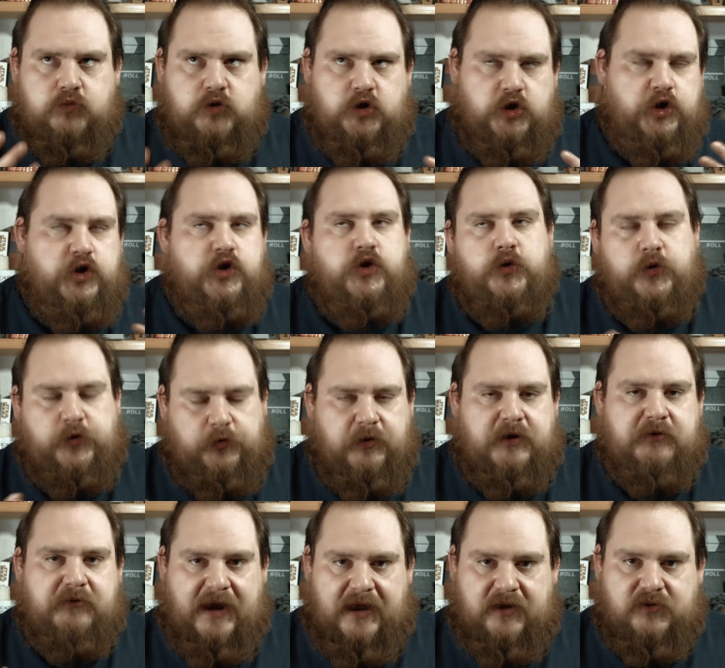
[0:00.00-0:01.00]

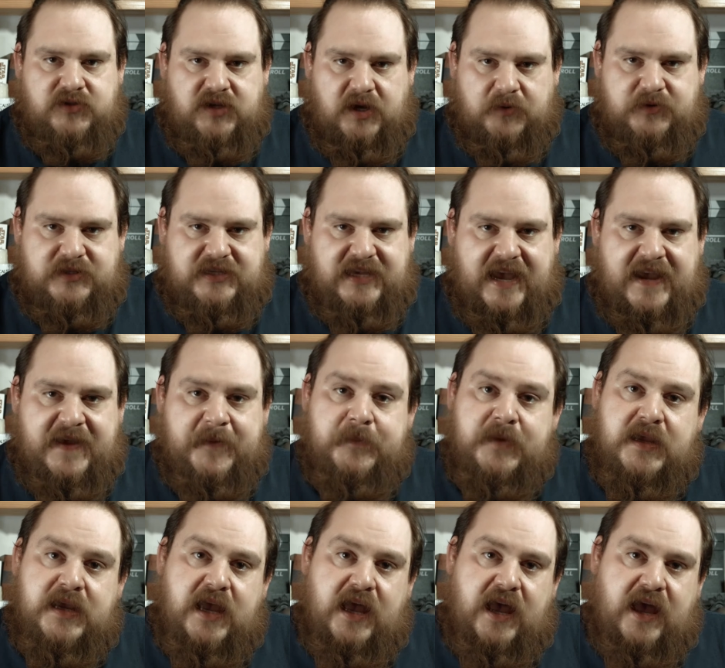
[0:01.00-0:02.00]
2-3 rounds I would say,
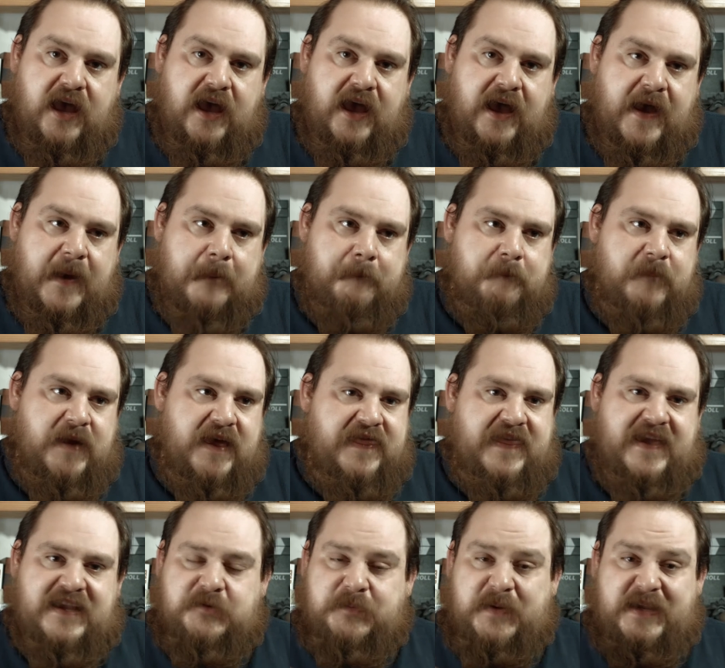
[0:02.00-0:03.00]

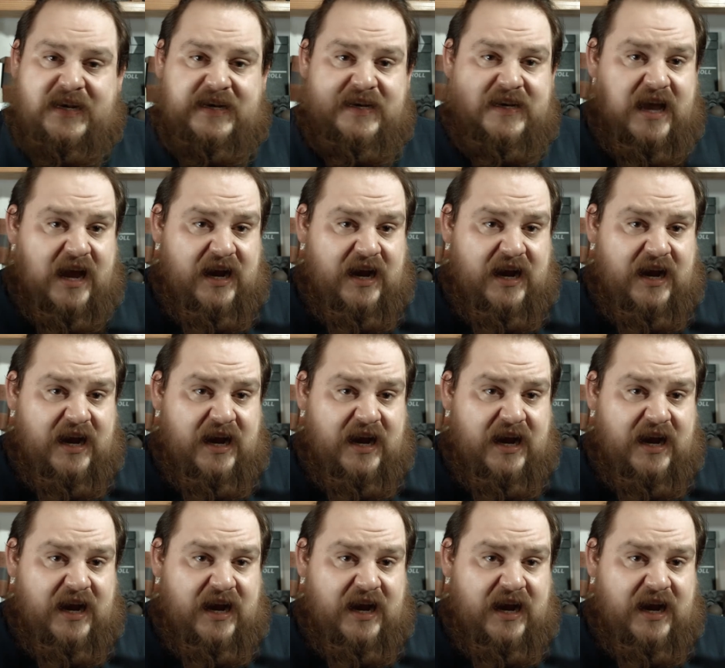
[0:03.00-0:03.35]
there's been